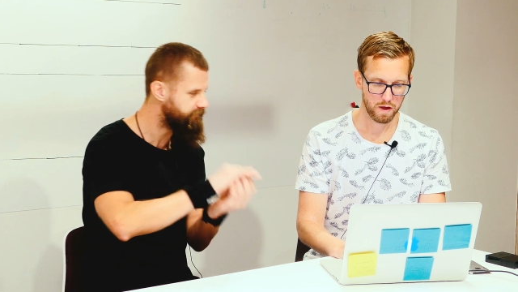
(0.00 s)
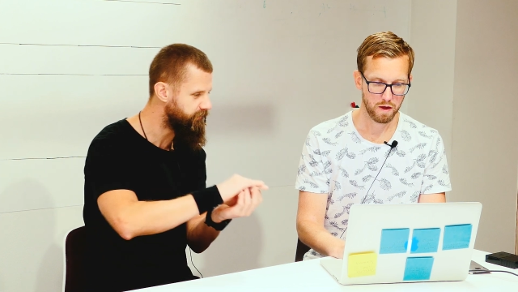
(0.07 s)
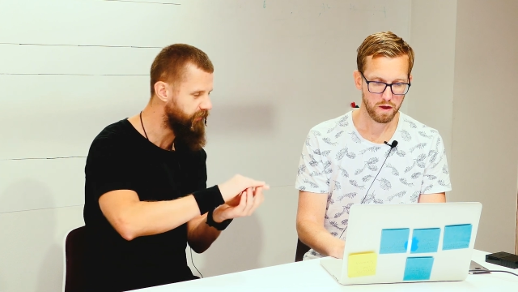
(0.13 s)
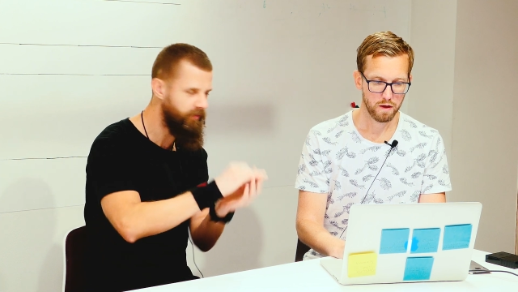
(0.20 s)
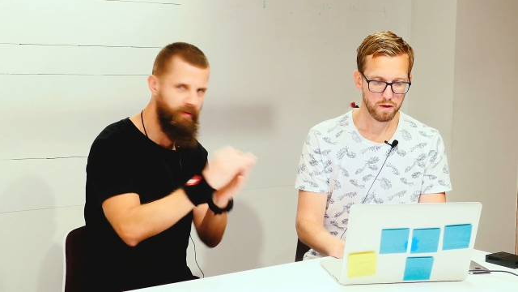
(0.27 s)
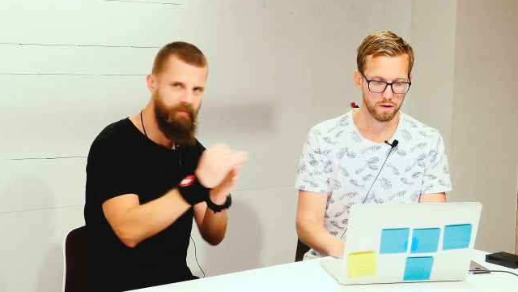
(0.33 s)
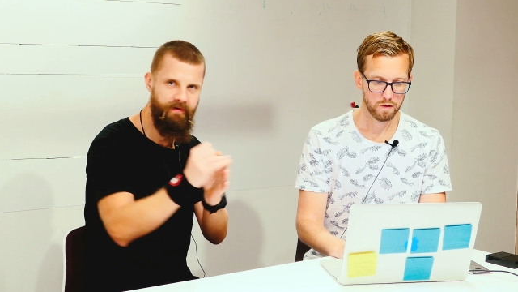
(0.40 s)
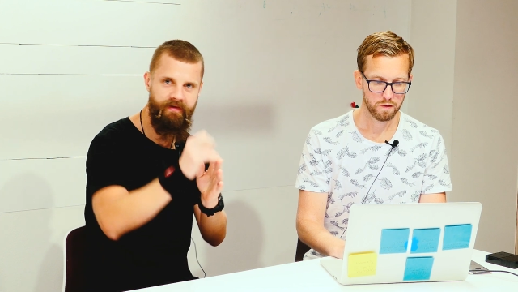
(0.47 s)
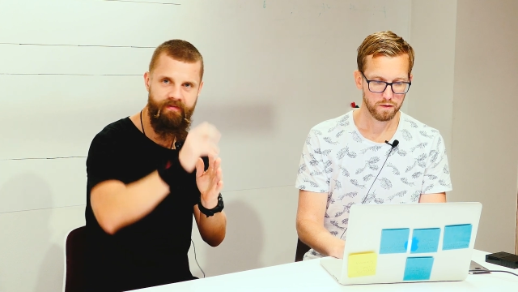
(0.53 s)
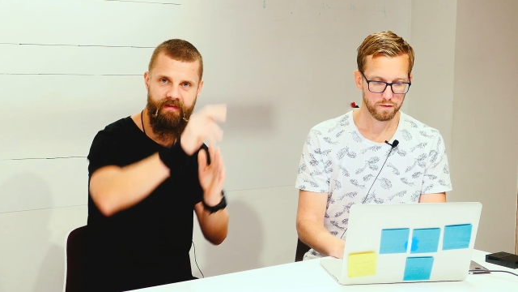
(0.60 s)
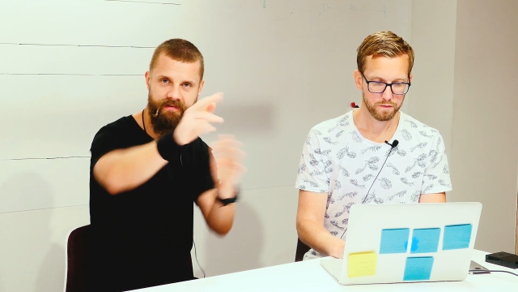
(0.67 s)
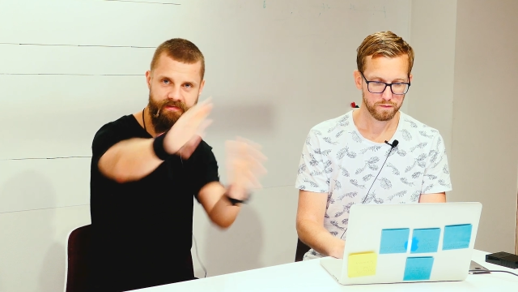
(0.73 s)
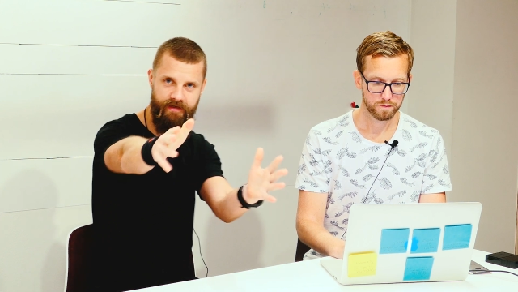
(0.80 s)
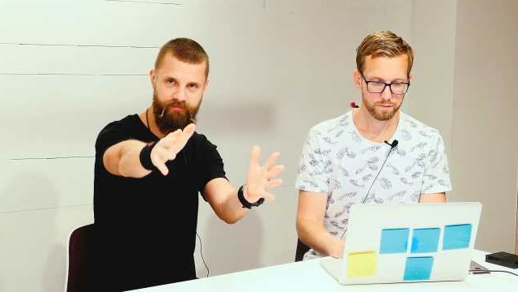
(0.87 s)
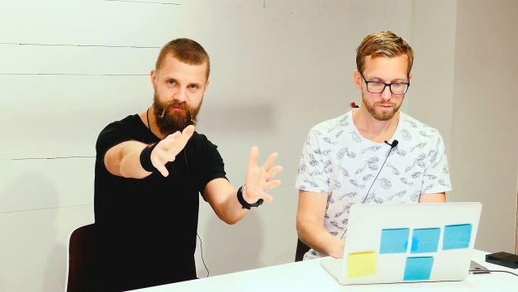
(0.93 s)
Speaker 1: probably
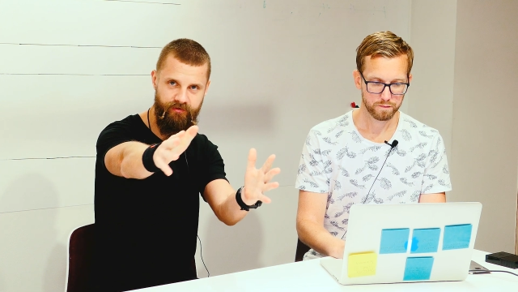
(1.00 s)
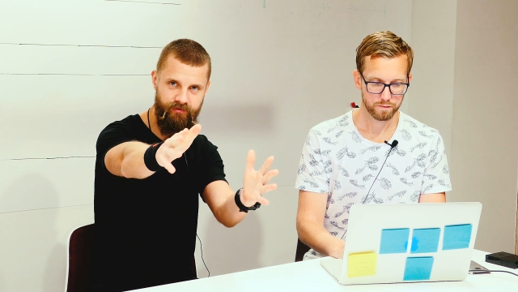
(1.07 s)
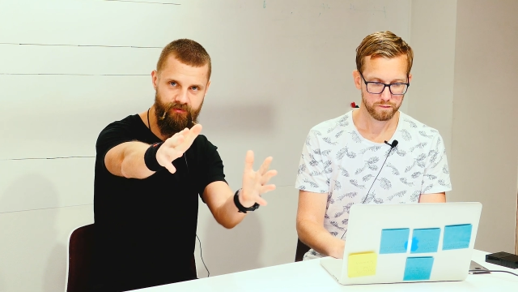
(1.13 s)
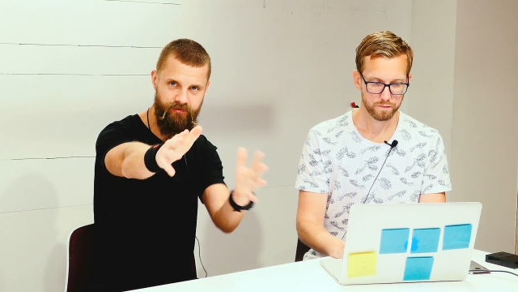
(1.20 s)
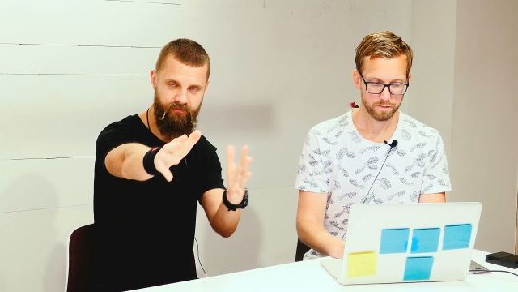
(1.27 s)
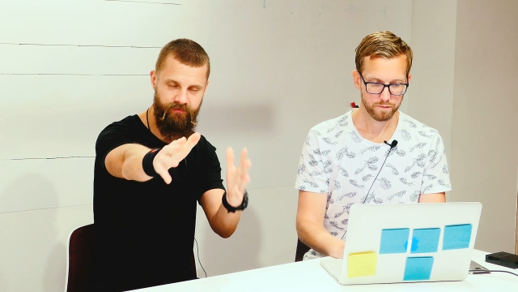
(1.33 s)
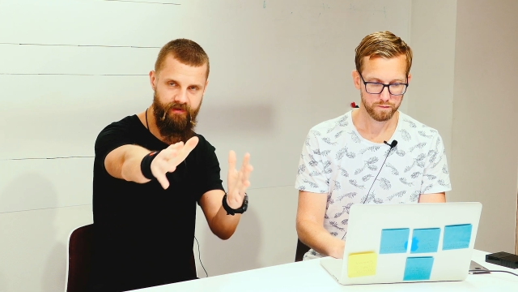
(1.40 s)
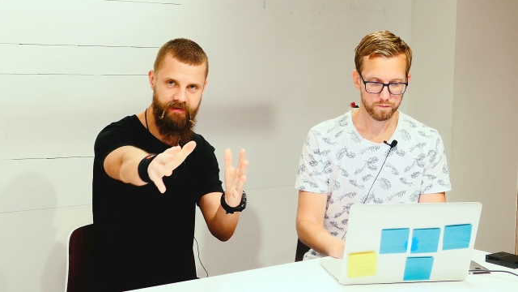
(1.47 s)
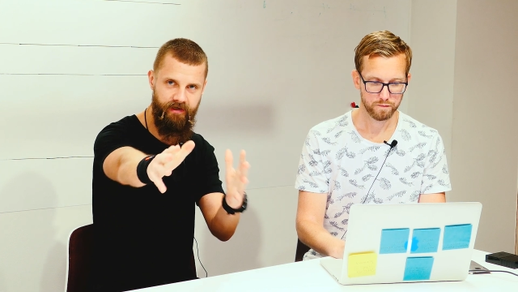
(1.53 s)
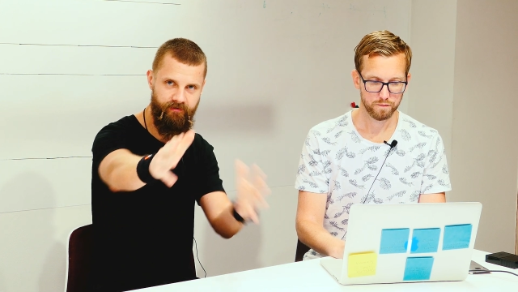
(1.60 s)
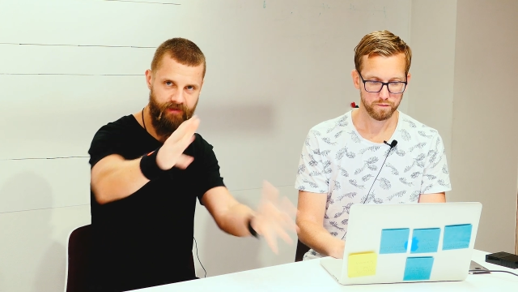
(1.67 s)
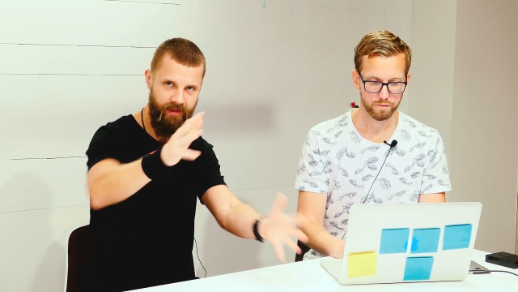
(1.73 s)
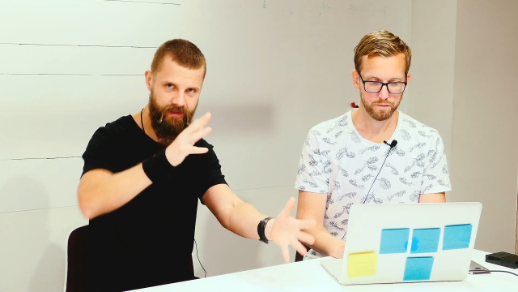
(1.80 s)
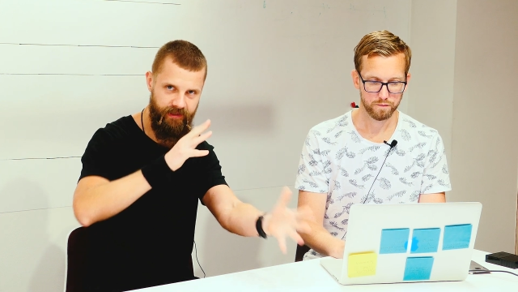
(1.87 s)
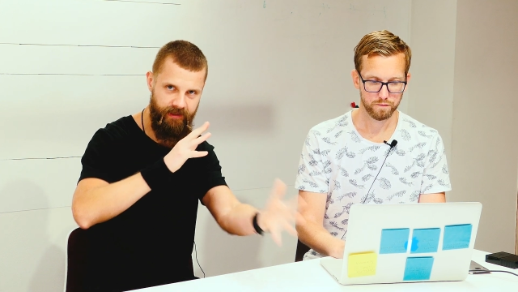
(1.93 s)
that's up to you to figure
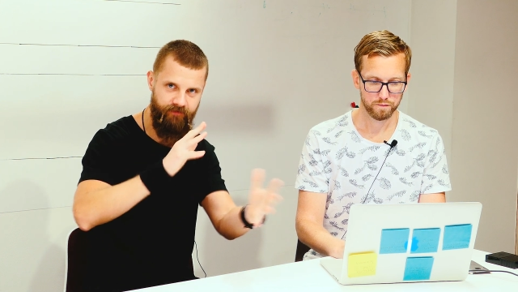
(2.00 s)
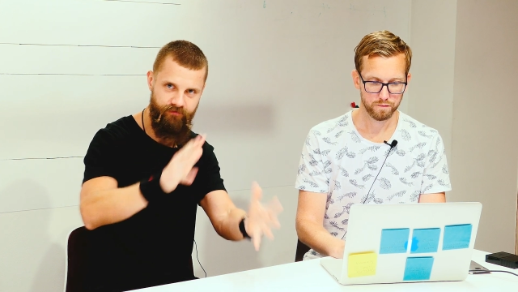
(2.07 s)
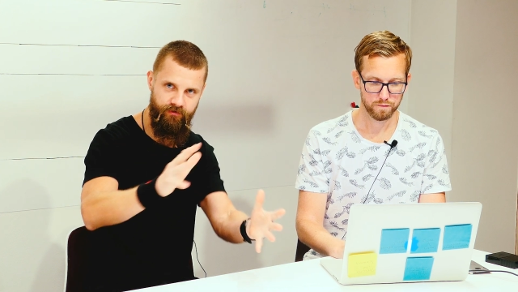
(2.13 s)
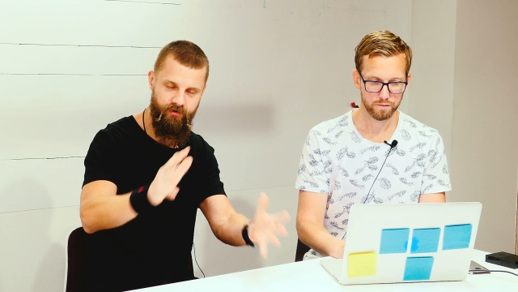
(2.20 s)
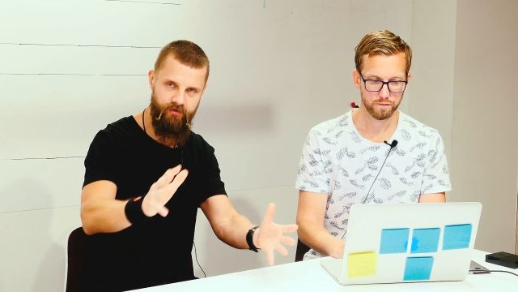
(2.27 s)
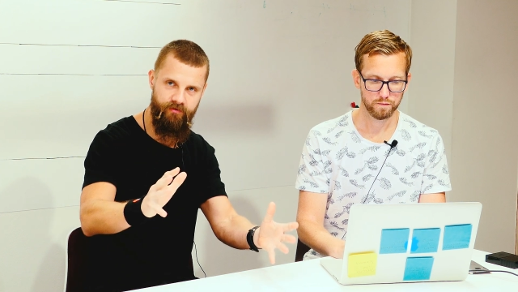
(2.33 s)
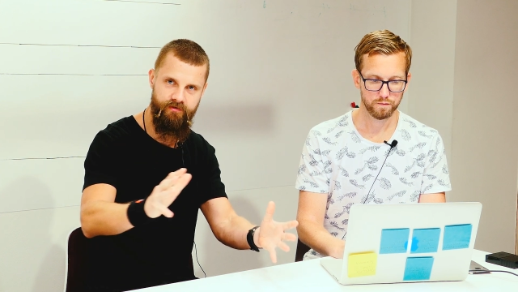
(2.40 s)
out like if you're